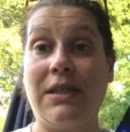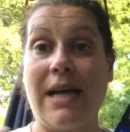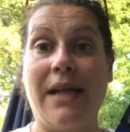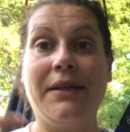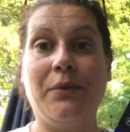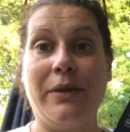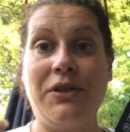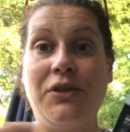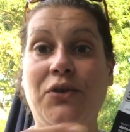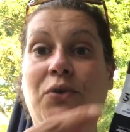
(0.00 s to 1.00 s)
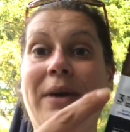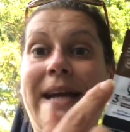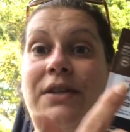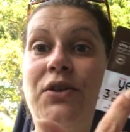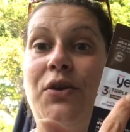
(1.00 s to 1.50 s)
a dollar, which is
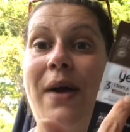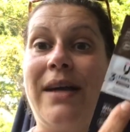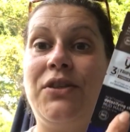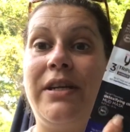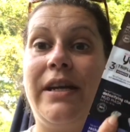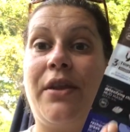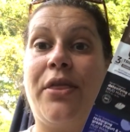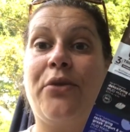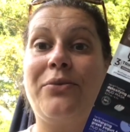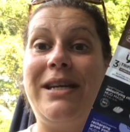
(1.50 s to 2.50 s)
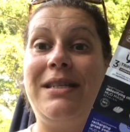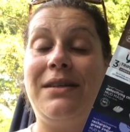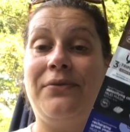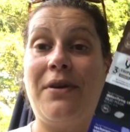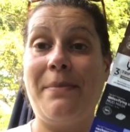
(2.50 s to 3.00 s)
great. So you actually get three
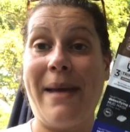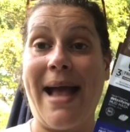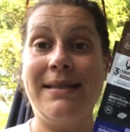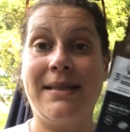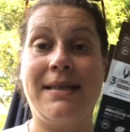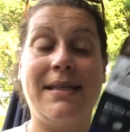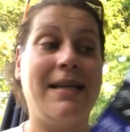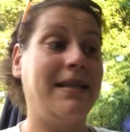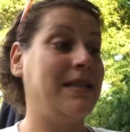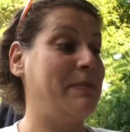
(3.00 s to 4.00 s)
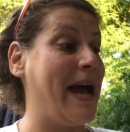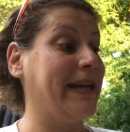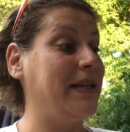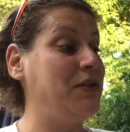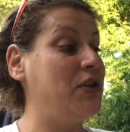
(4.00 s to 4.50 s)
different masks in this
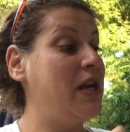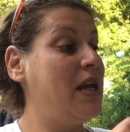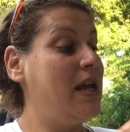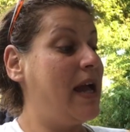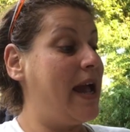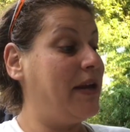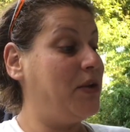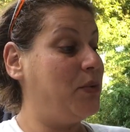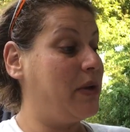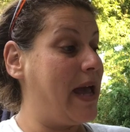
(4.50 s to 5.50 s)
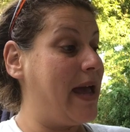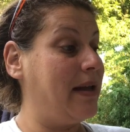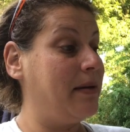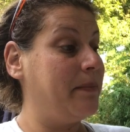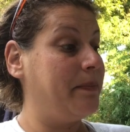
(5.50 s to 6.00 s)
package, and you
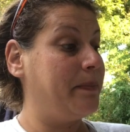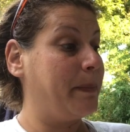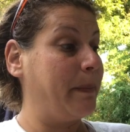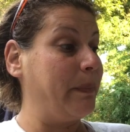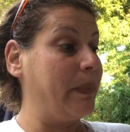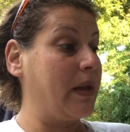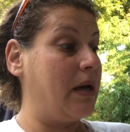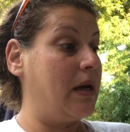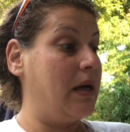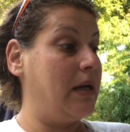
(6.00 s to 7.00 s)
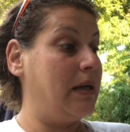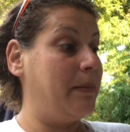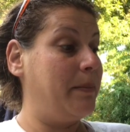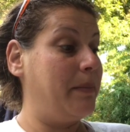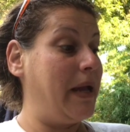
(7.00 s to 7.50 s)
get
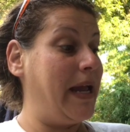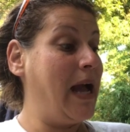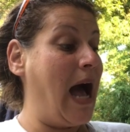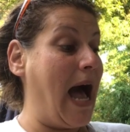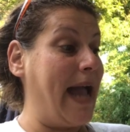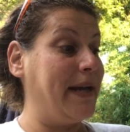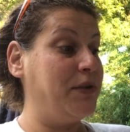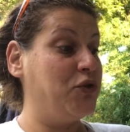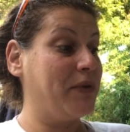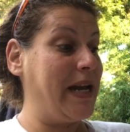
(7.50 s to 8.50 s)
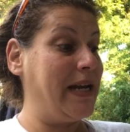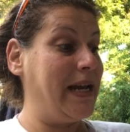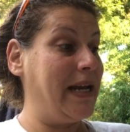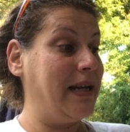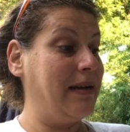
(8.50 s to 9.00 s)
um, a
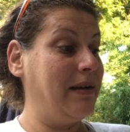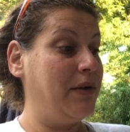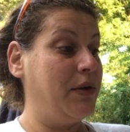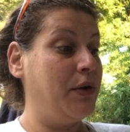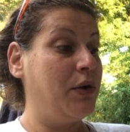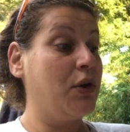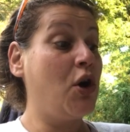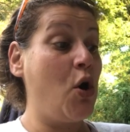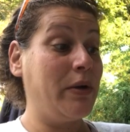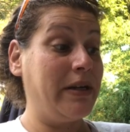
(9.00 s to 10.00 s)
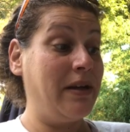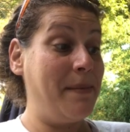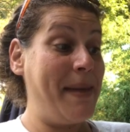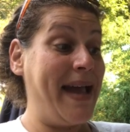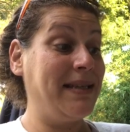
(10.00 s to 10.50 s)
hydrating
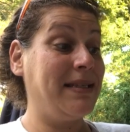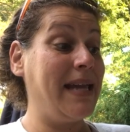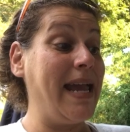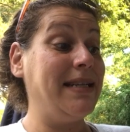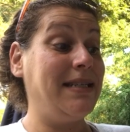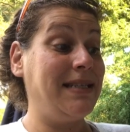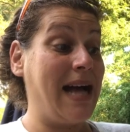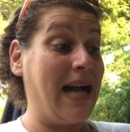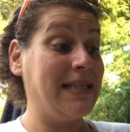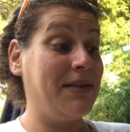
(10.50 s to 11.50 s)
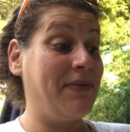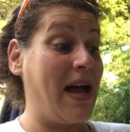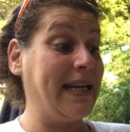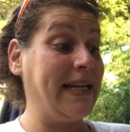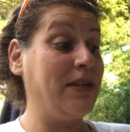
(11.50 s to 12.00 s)
coconut mask, a
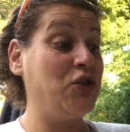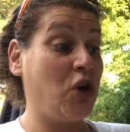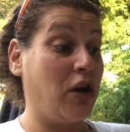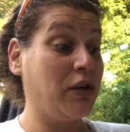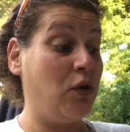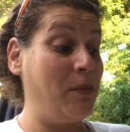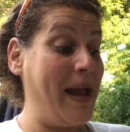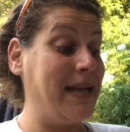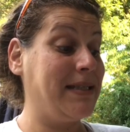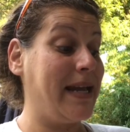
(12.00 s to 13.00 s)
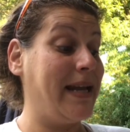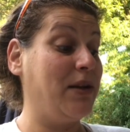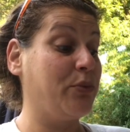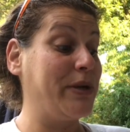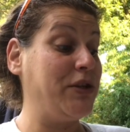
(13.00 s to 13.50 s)
detoxifying charcoal mask, and
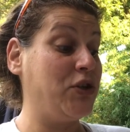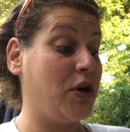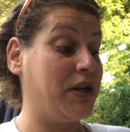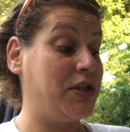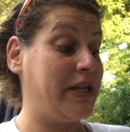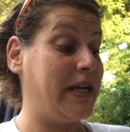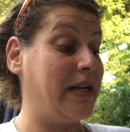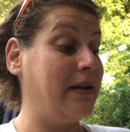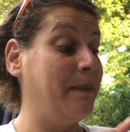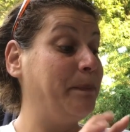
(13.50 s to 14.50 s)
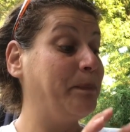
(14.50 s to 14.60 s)
a recharging